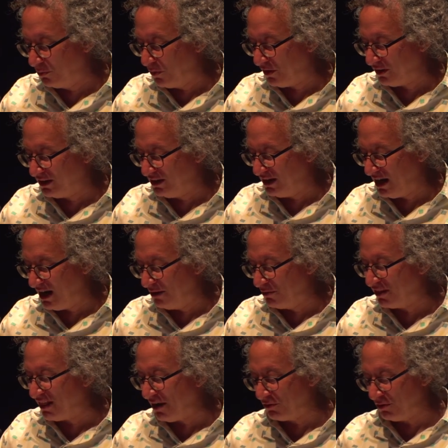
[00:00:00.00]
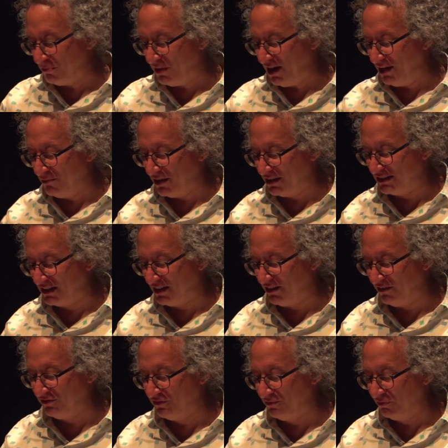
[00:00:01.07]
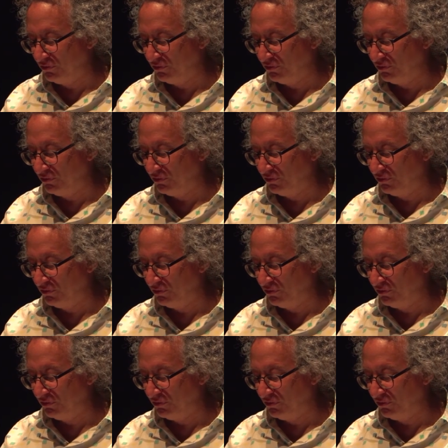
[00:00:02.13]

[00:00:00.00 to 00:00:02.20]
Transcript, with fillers: work today without repeating myself,